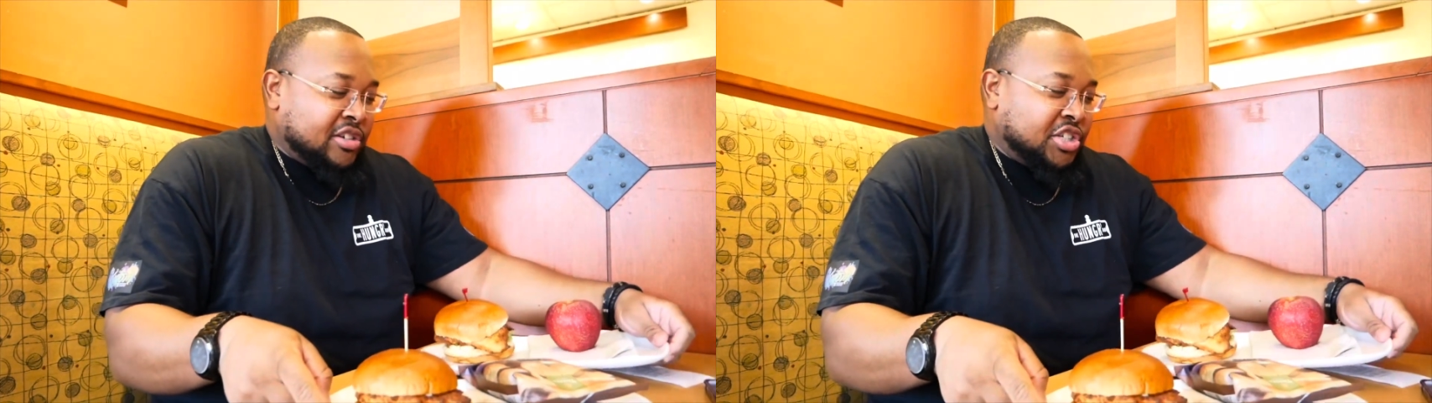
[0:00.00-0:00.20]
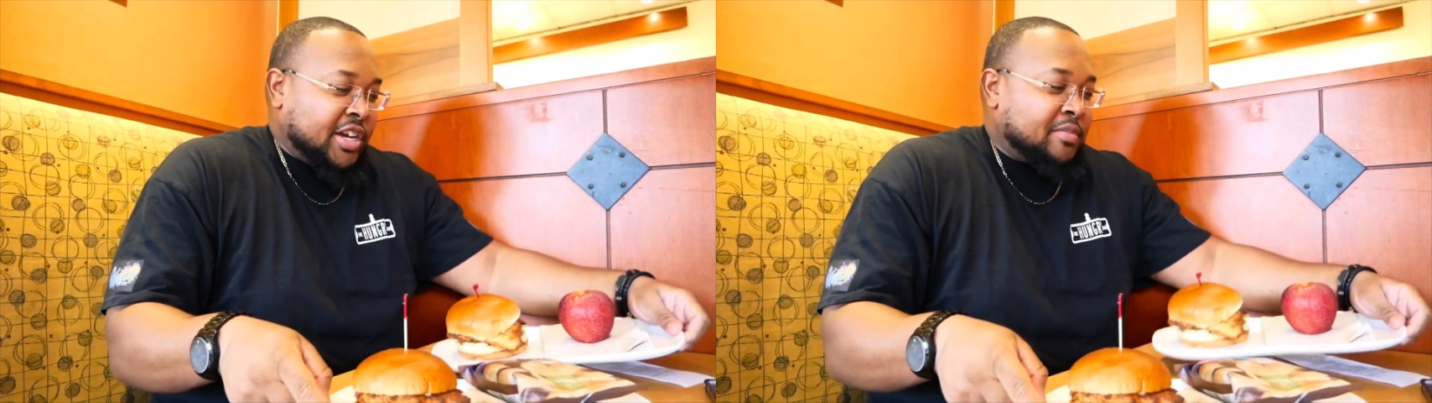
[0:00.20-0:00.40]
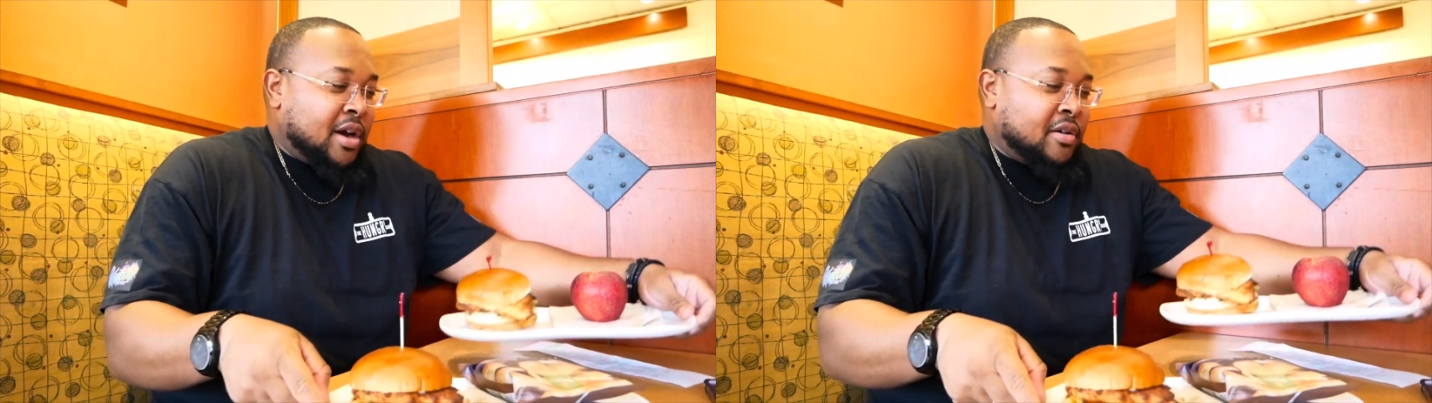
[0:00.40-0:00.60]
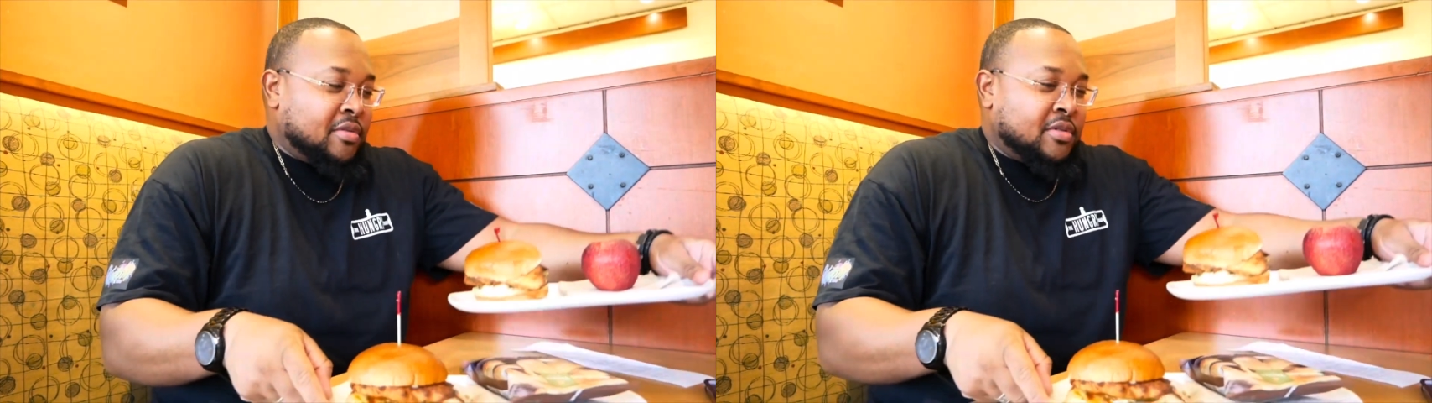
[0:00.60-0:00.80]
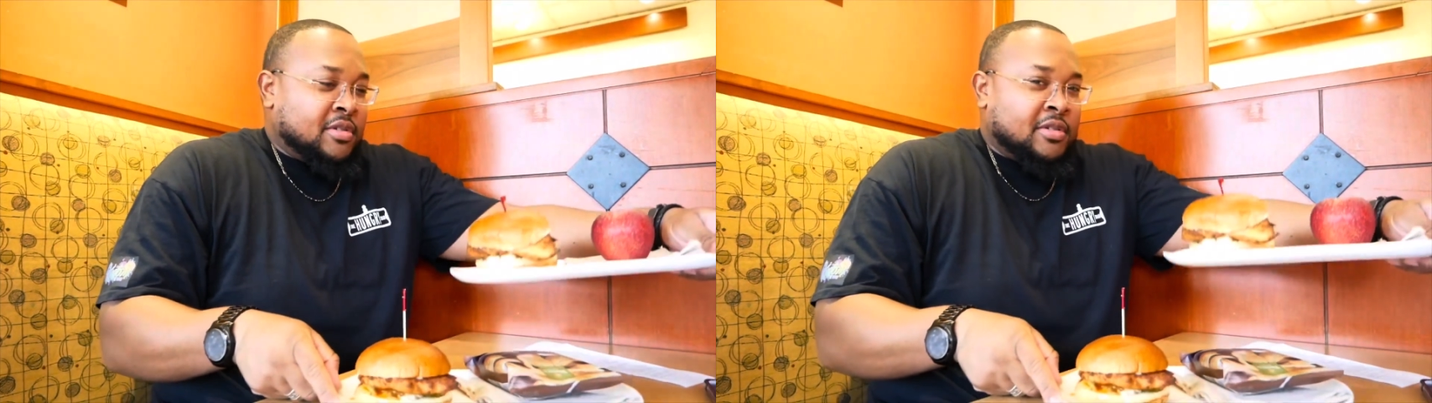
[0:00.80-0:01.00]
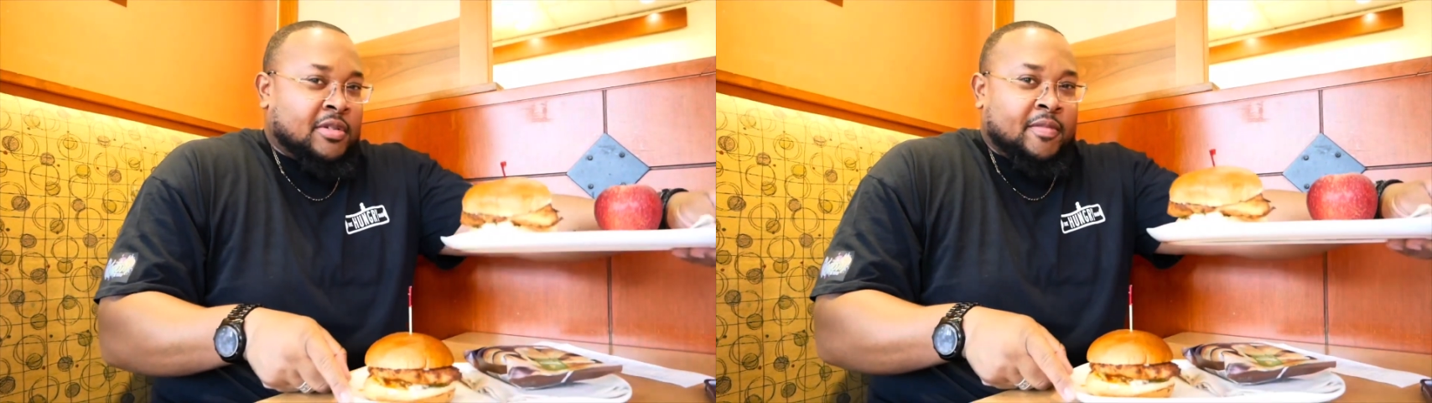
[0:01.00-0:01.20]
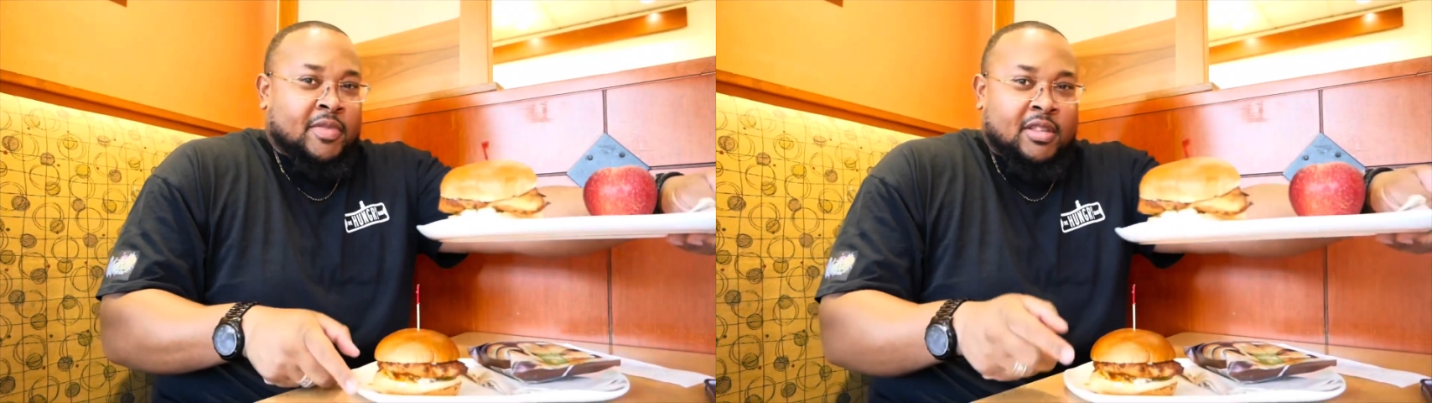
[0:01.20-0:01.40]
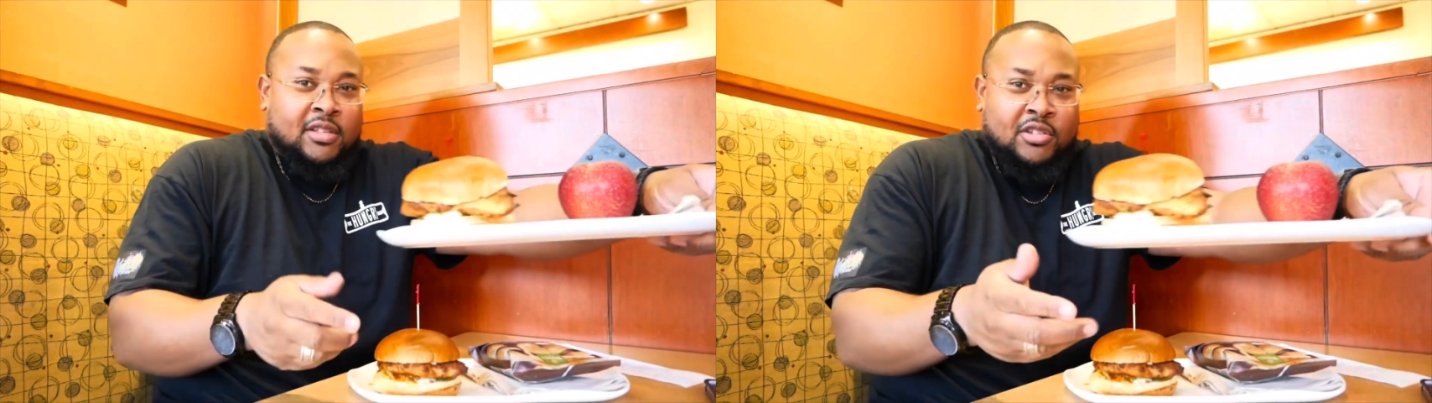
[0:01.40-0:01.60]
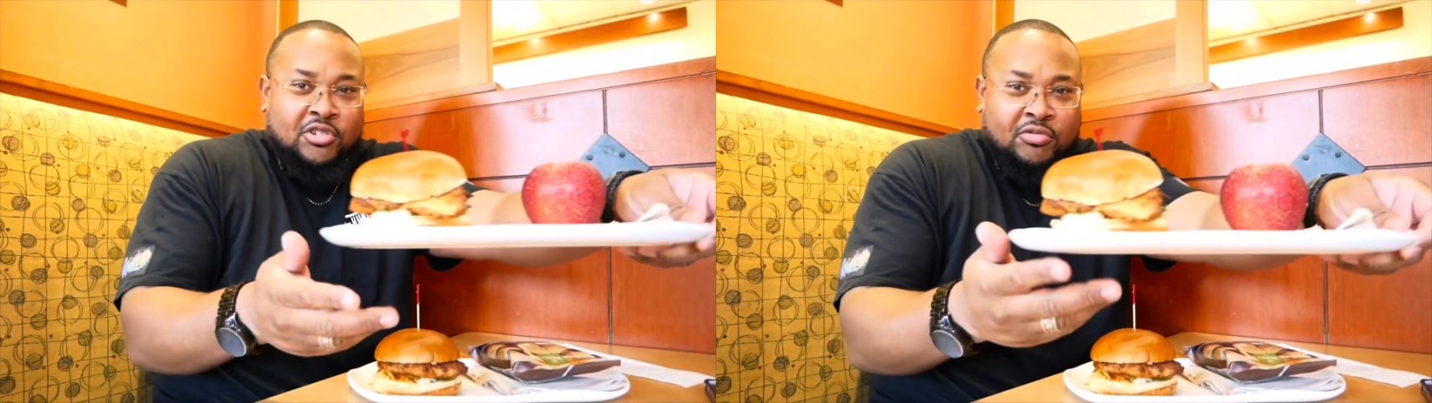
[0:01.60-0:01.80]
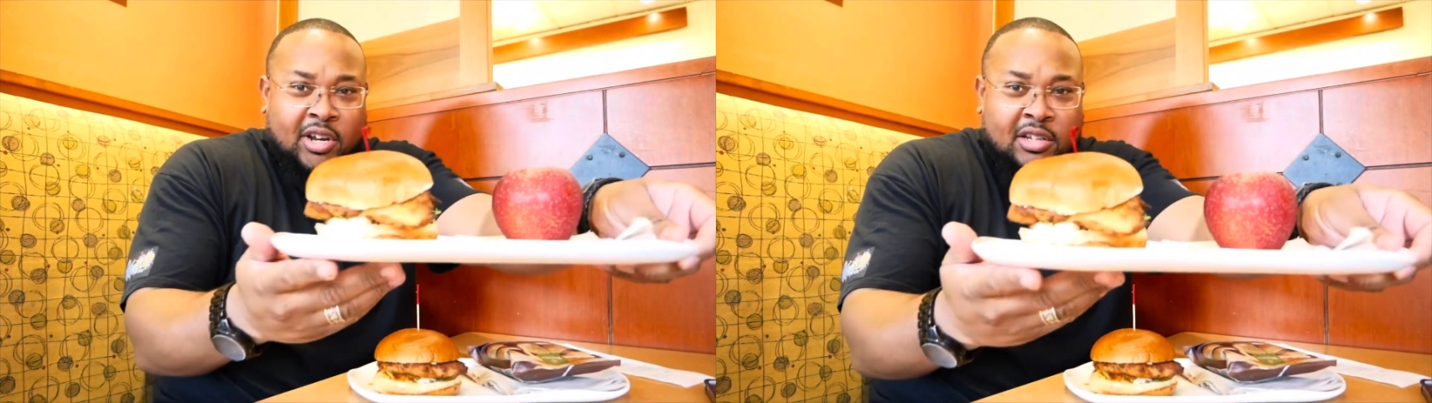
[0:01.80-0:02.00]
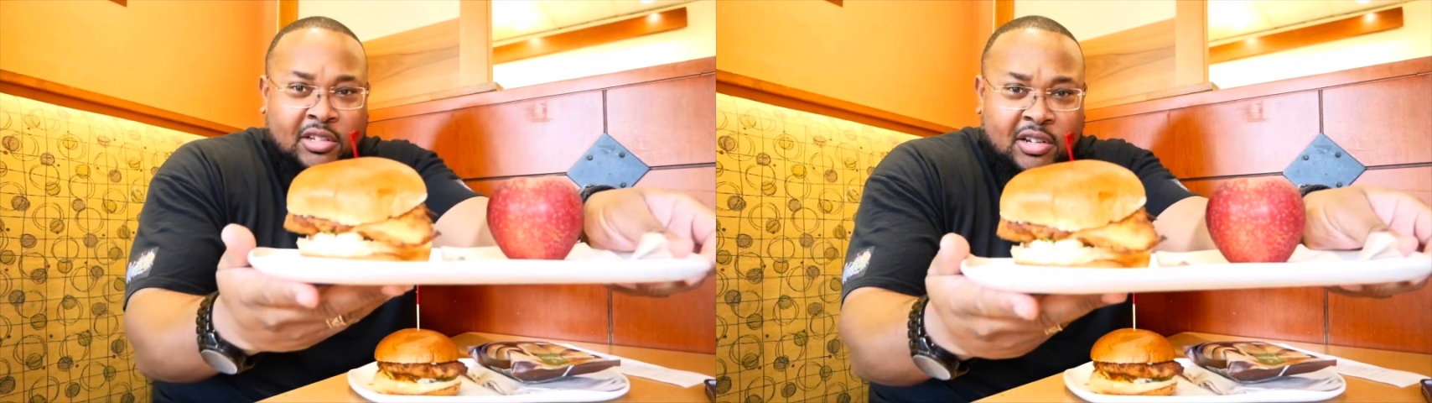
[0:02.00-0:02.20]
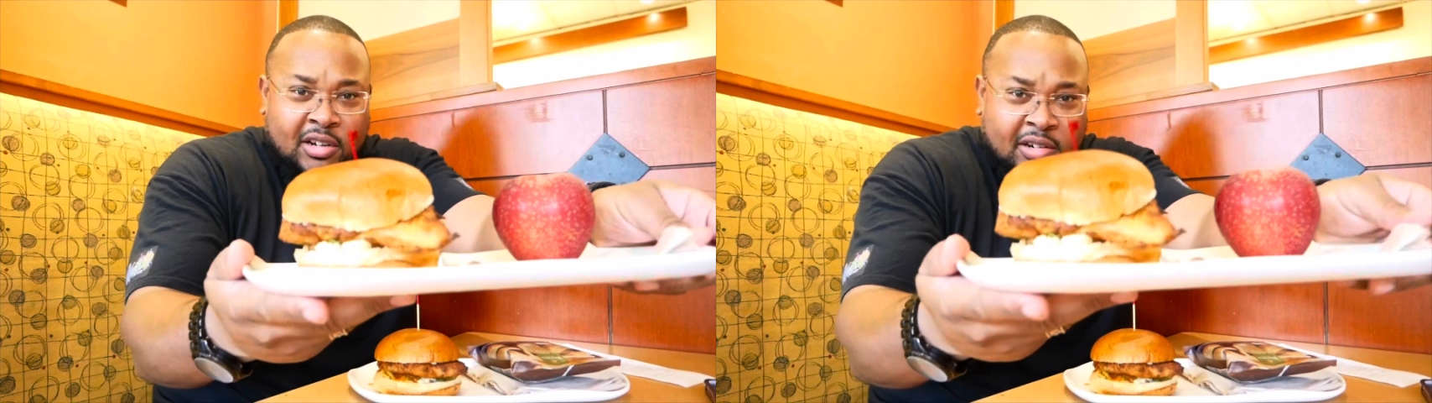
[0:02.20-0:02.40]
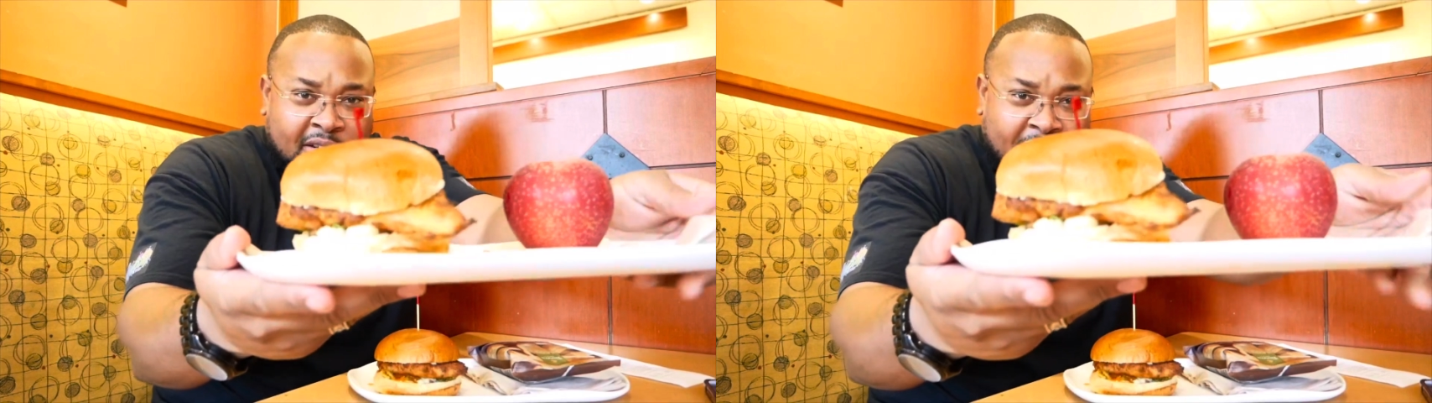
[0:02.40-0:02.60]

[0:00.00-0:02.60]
Check him out, right there.